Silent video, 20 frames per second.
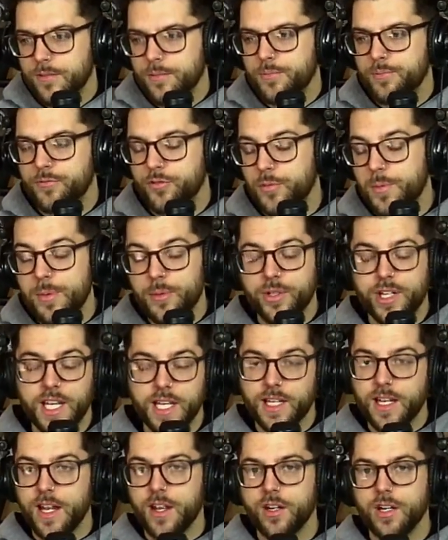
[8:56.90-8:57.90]
for people
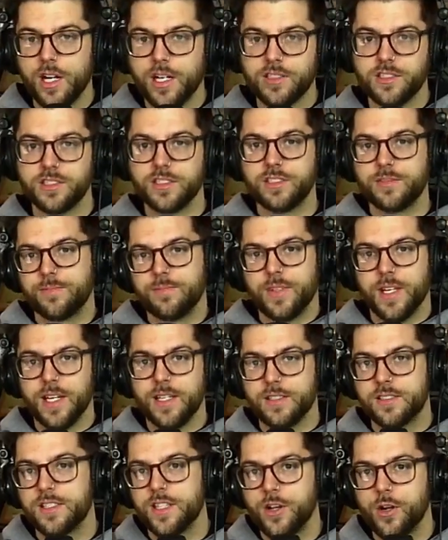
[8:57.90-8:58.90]
getting haircuts,
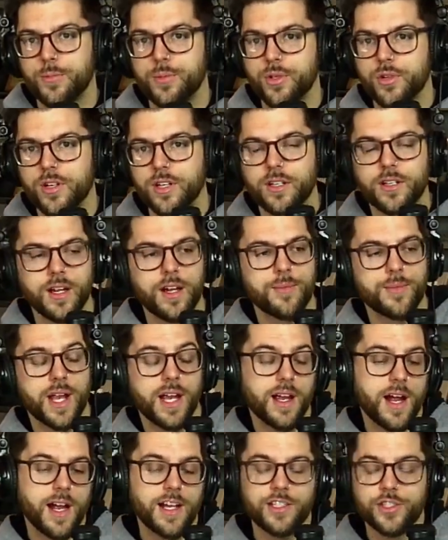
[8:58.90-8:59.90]
it's therapeutic. I mean,
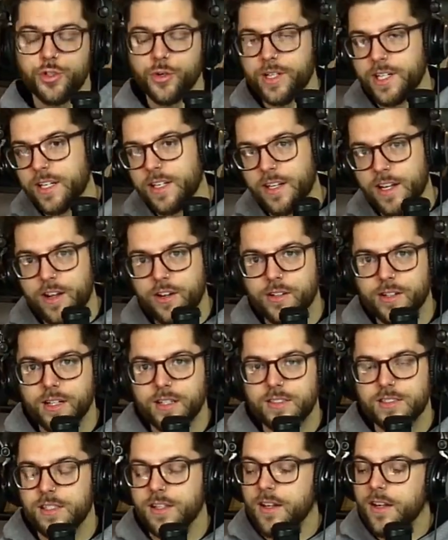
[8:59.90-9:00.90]
I enjoy getting
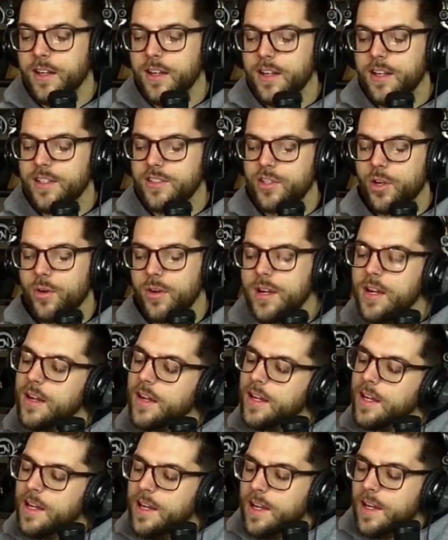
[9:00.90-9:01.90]
haircuts, so
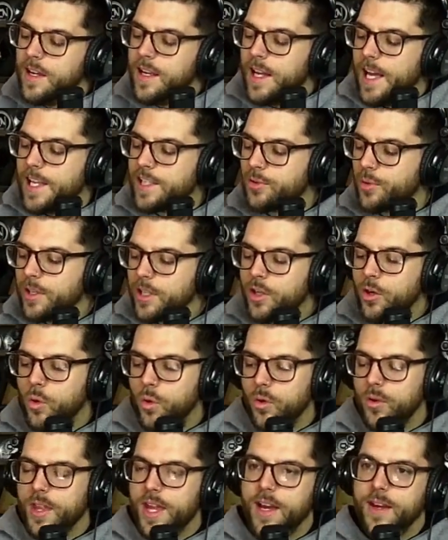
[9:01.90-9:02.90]
it's really
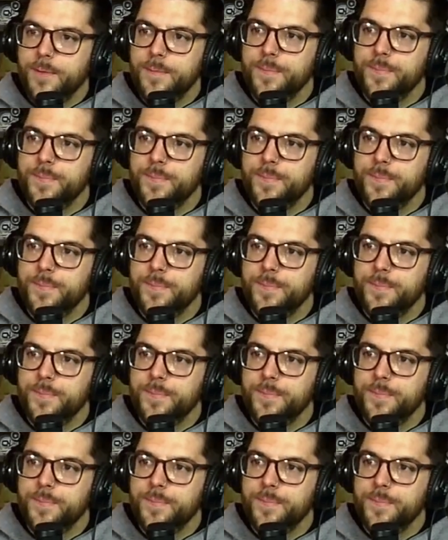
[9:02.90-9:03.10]
cool that